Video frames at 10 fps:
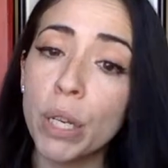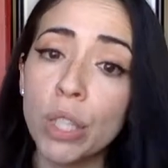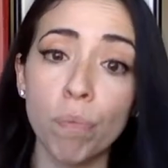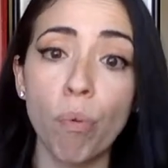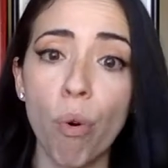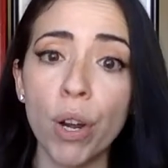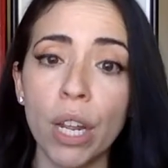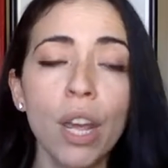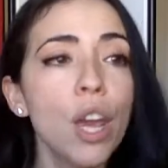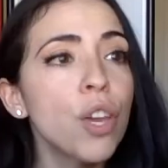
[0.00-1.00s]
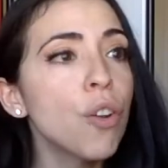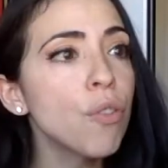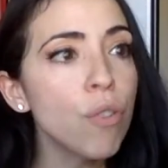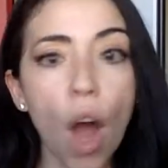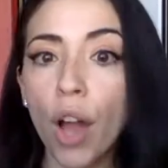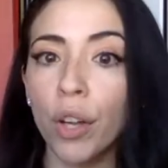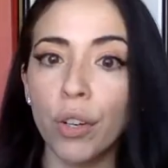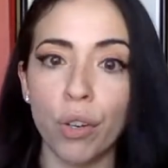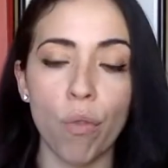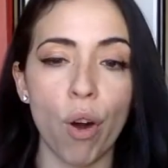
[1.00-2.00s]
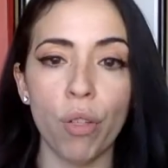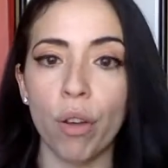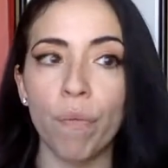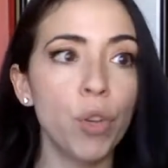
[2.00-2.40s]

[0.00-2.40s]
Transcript: being supported. You're not gonna know all the,